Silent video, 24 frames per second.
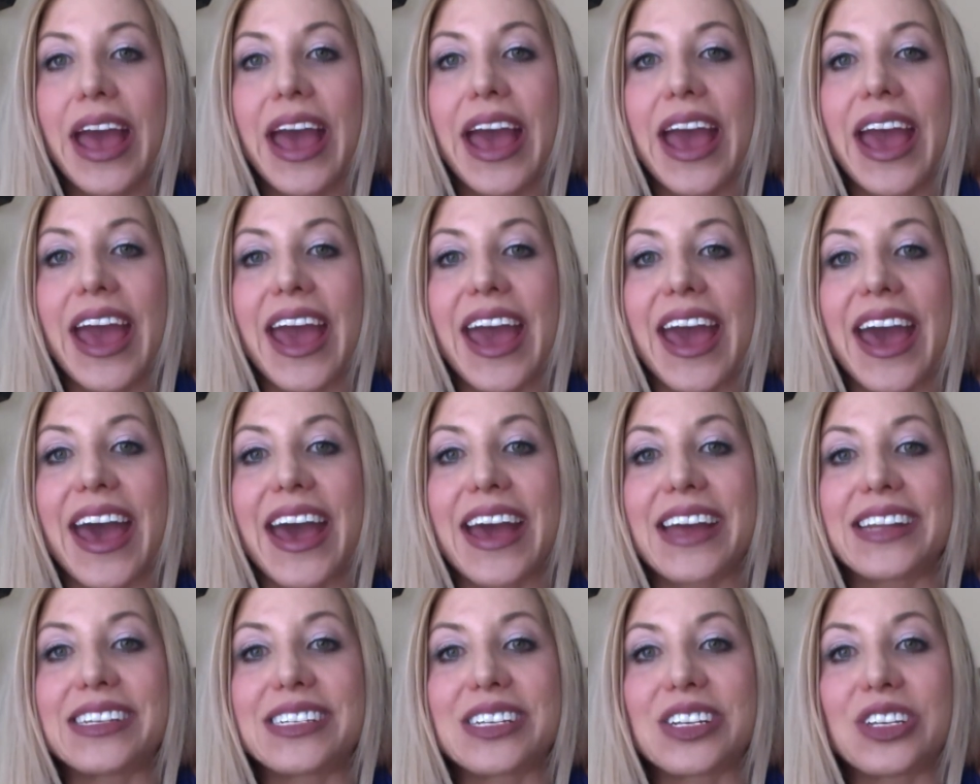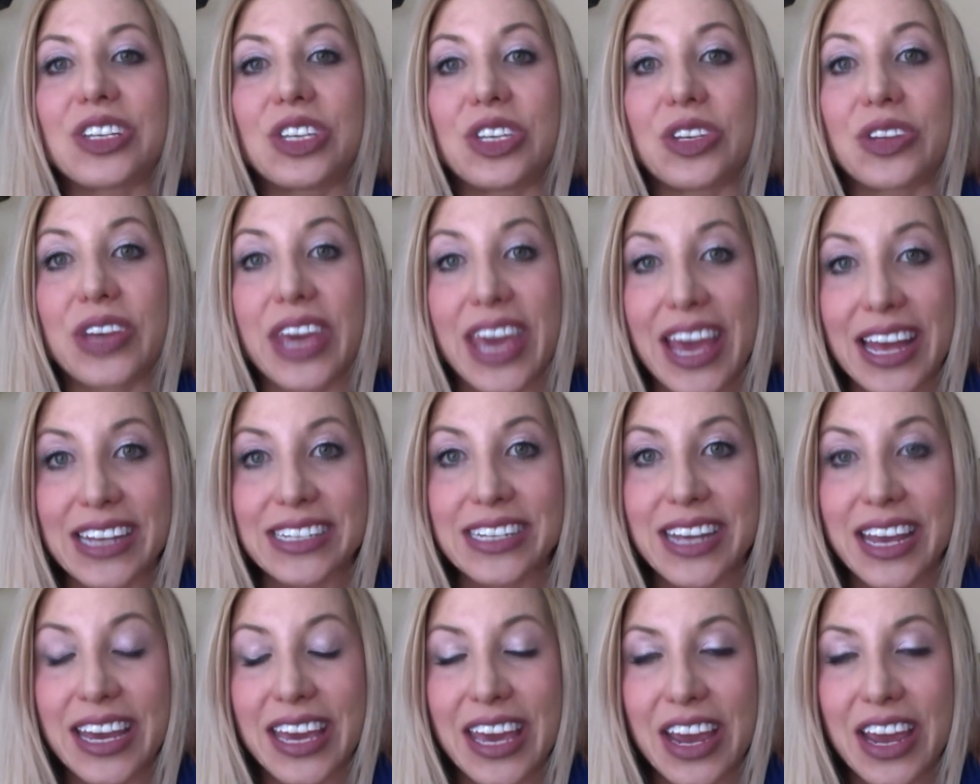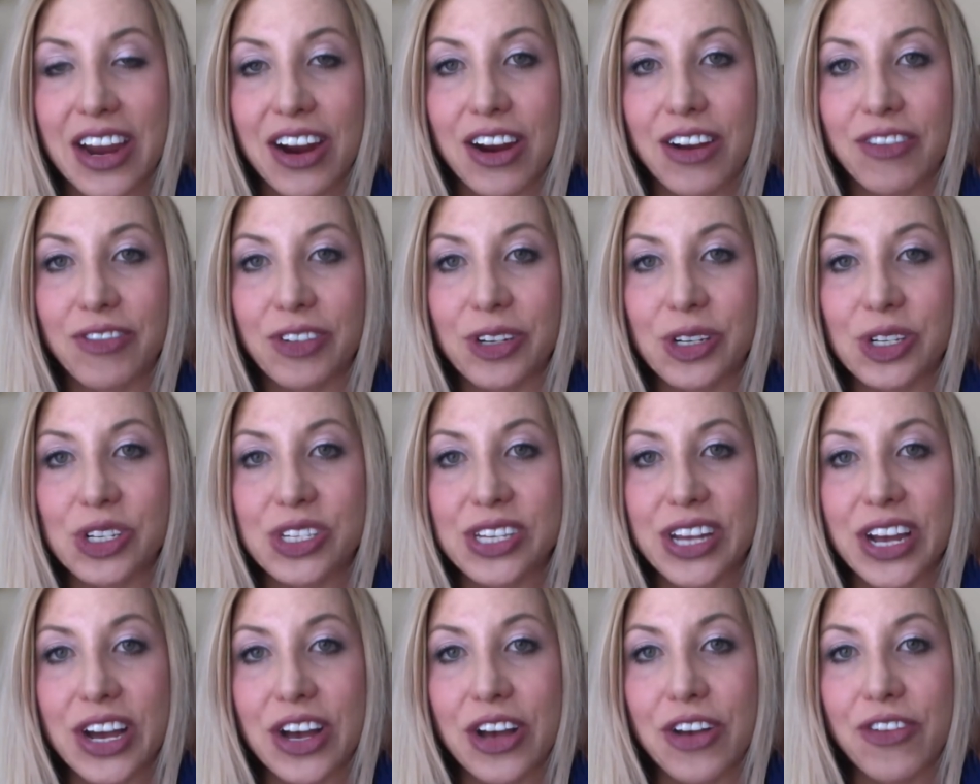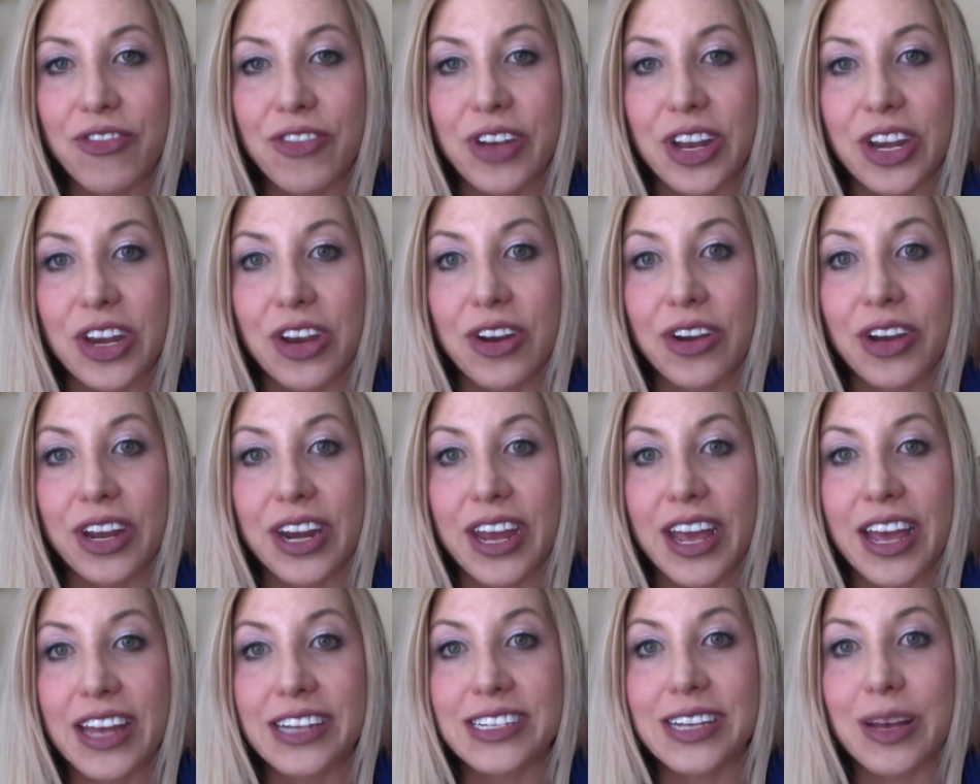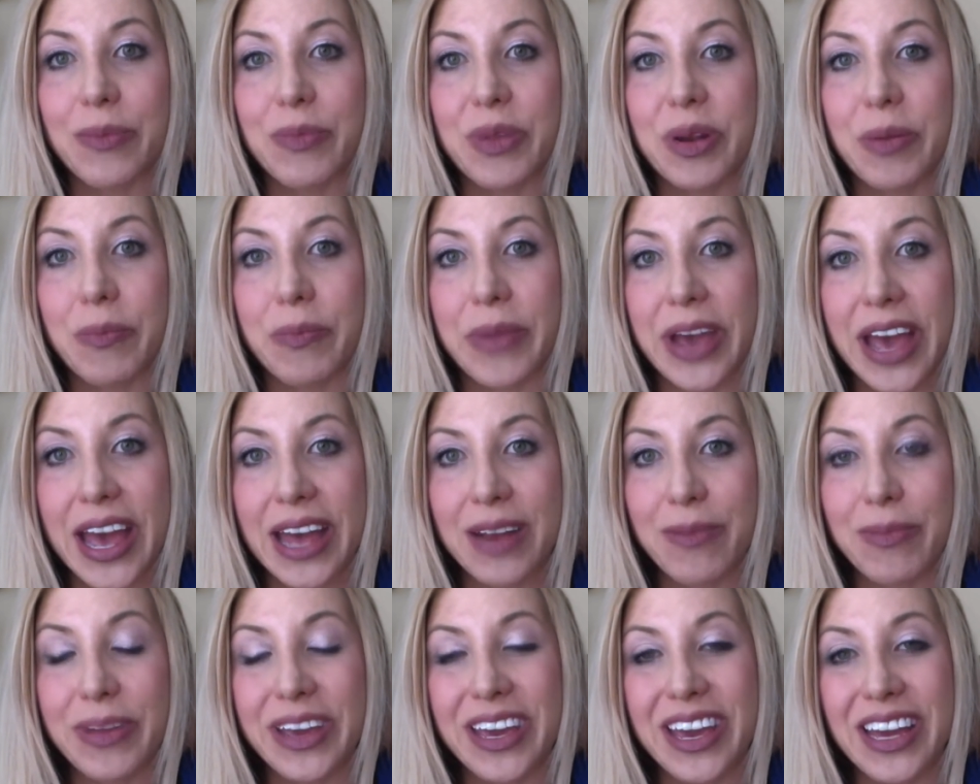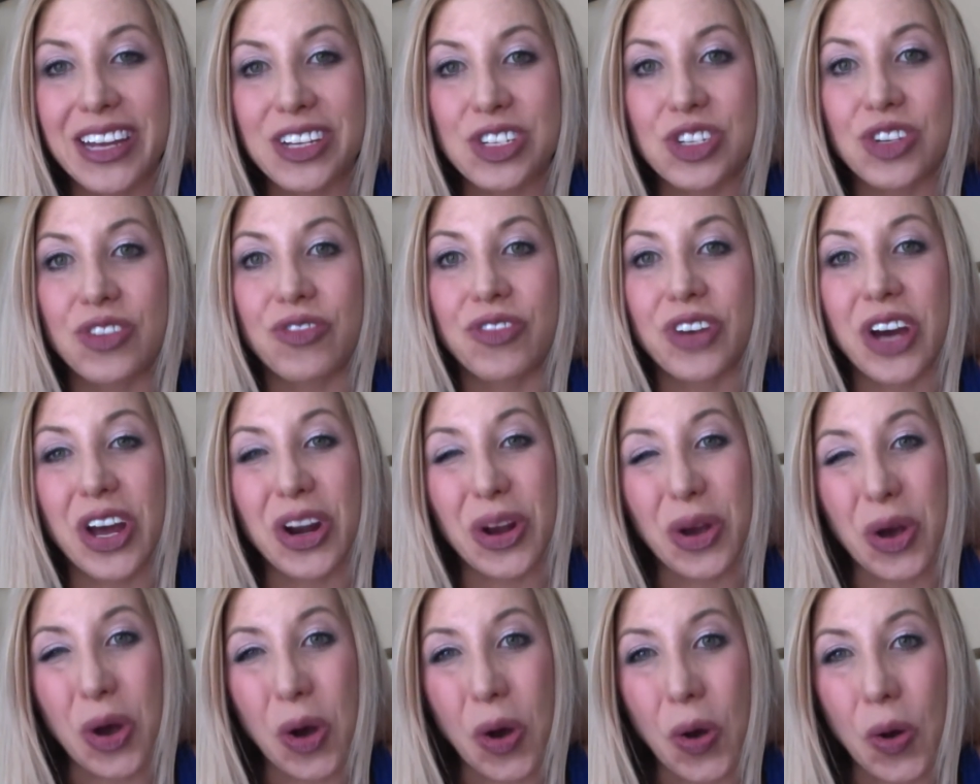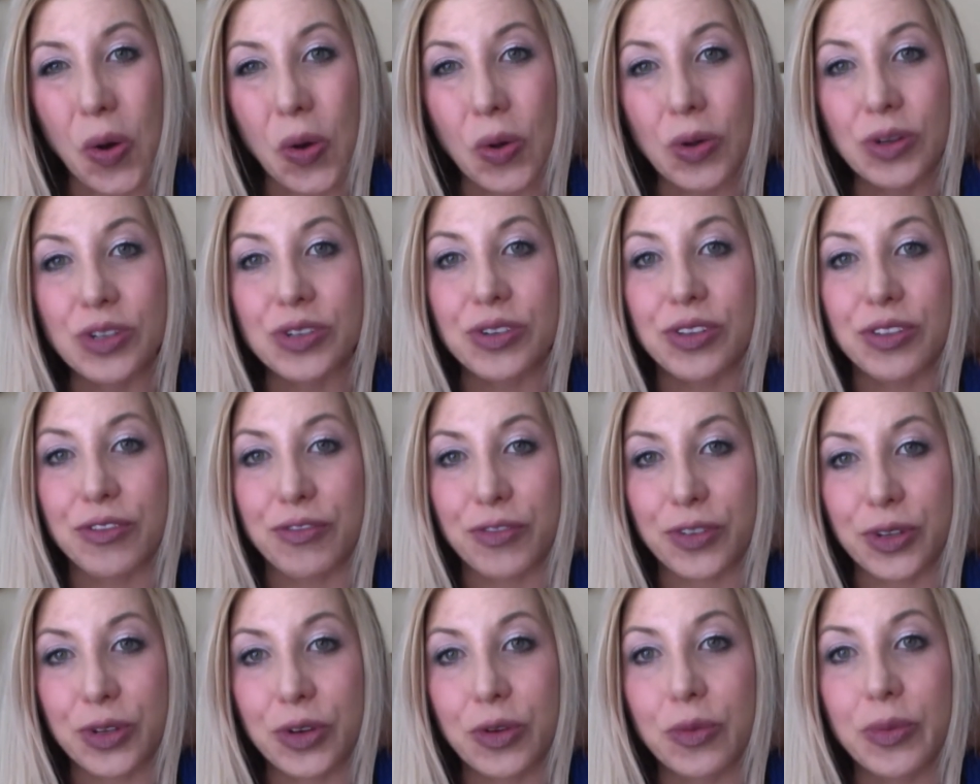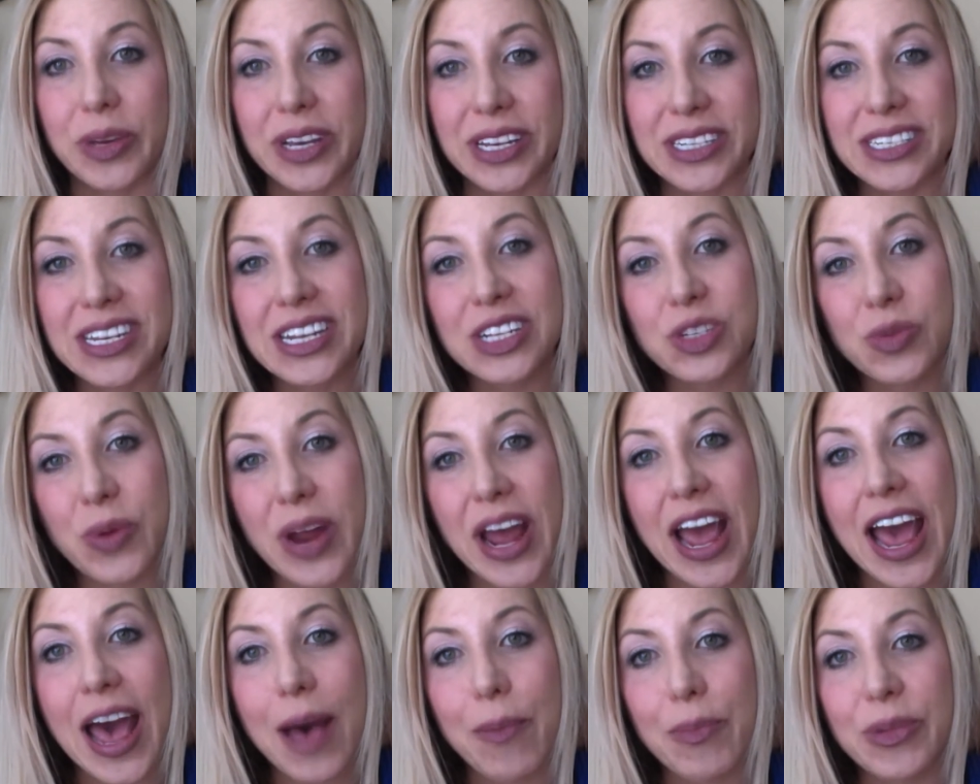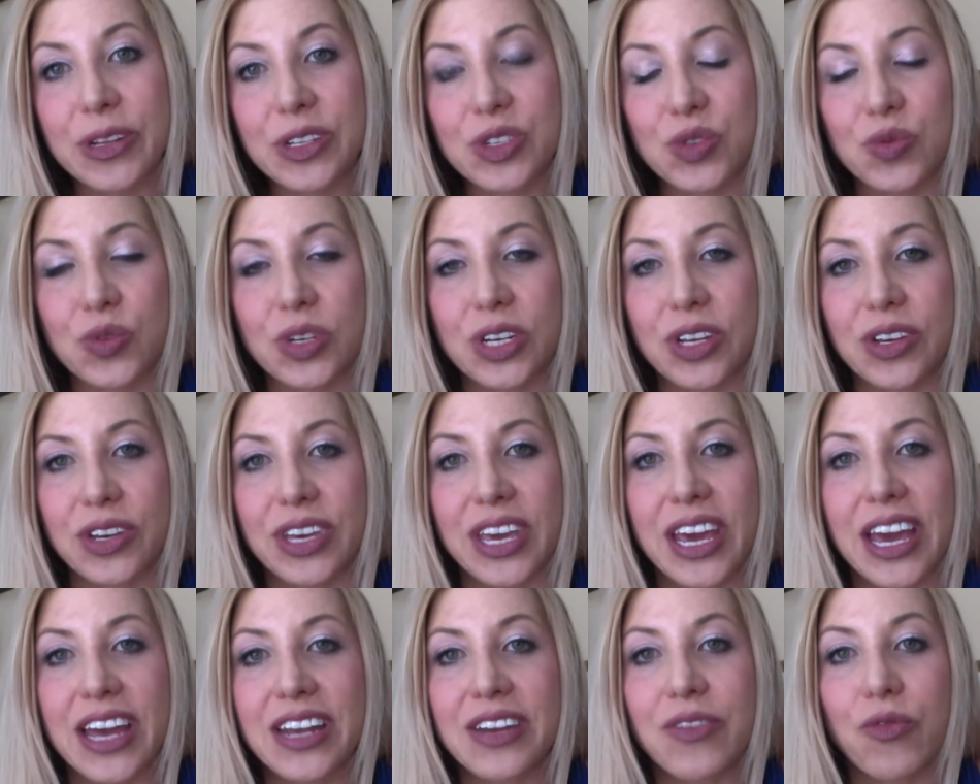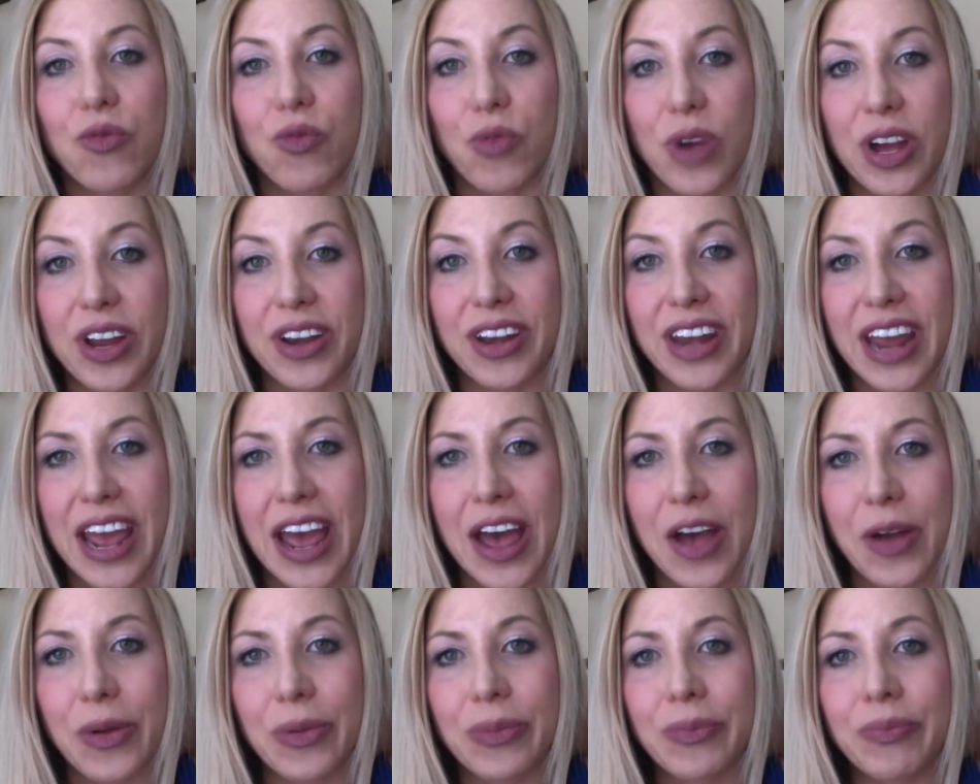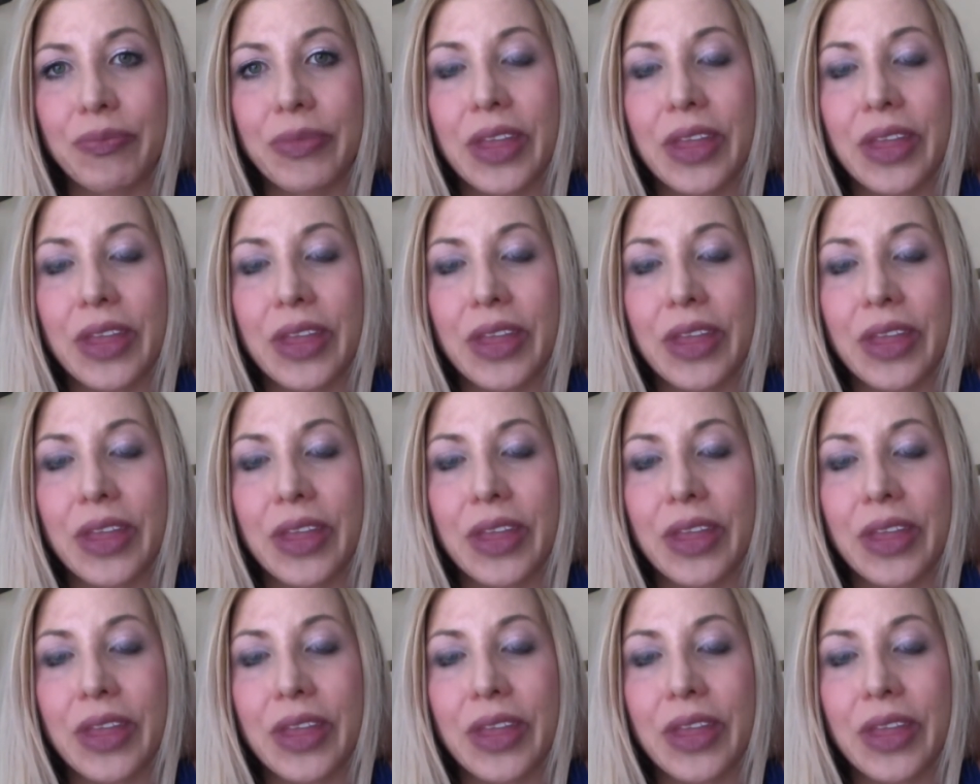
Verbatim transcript: and you can't take care of yourself, and you're going to end up in bed because you've got a cold or the flu, because that's what happens when you get run down,